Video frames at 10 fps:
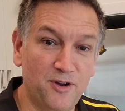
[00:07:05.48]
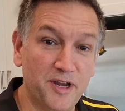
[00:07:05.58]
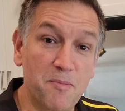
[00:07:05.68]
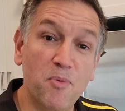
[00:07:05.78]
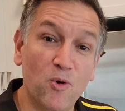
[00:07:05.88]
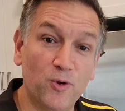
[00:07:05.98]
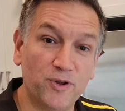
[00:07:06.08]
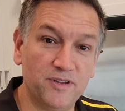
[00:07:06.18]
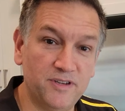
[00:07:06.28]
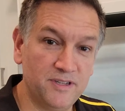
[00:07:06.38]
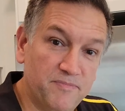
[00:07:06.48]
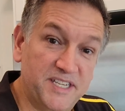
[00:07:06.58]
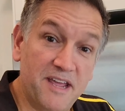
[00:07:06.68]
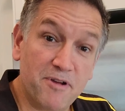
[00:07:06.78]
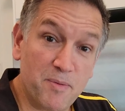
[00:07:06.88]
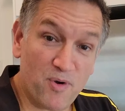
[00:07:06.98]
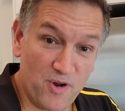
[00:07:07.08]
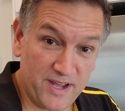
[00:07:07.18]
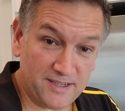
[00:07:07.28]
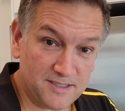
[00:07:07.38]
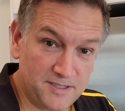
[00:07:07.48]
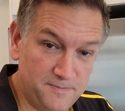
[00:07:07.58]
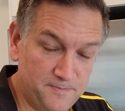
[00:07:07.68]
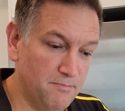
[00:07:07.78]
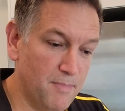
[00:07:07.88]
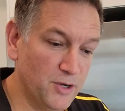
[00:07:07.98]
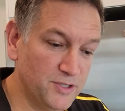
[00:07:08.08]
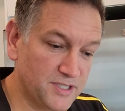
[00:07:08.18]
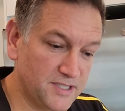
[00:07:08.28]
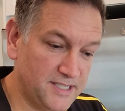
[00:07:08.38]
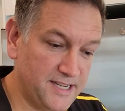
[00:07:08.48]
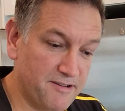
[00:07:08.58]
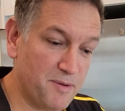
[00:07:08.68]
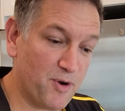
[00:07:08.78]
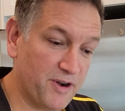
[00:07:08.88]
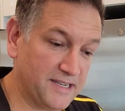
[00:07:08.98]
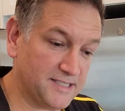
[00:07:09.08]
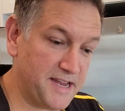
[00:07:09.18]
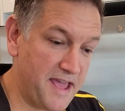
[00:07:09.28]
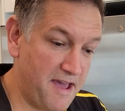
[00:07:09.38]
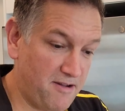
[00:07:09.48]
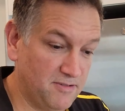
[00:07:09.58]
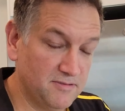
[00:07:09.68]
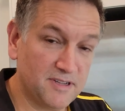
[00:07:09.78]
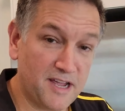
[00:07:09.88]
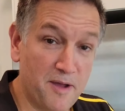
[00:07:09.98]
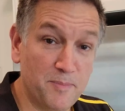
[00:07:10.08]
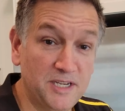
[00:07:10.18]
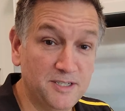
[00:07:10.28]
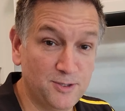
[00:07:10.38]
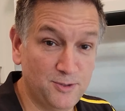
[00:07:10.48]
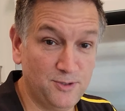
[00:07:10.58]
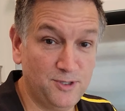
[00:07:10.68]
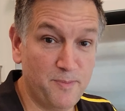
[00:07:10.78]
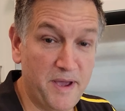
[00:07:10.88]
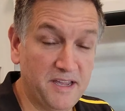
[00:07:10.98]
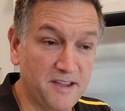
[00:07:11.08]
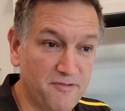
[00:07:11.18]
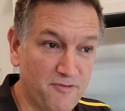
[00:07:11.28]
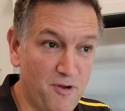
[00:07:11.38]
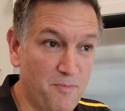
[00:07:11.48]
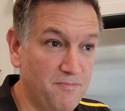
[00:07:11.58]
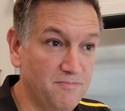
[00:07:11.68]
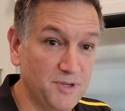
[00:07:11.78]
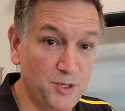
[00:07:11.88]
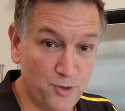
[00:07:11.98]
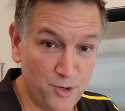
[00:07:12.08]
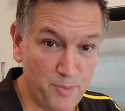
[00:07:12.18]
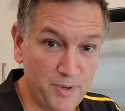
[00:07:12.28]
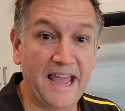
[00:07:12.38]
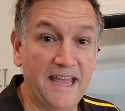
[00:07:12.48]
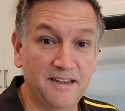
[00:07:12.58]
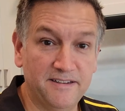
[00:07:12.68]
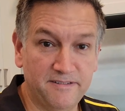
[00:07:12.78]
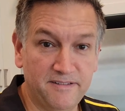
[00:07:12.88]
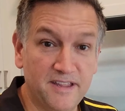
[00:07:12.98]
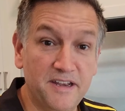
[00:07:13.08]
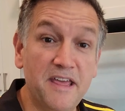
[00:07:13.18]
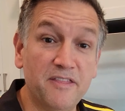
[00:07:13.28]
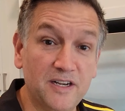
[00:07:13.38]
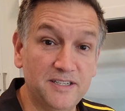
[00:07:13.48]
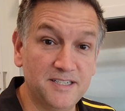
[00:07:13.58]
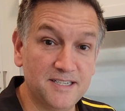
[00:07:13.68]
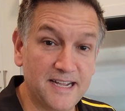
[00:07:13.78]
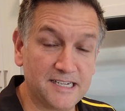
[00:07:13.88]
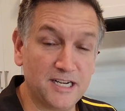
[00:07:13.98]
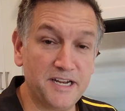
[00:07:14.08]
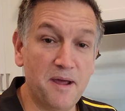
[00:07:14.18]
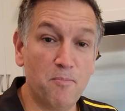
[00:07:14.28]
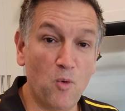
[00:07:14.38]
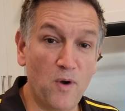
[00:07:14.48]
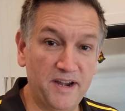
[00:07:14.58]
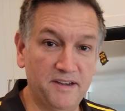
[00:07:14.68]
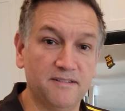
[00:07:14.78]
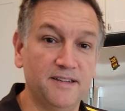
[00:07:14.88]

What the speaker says: on imported dairy products. Most of the dairy products now come into Jamaica from Europe, and the Netherlands is actually number one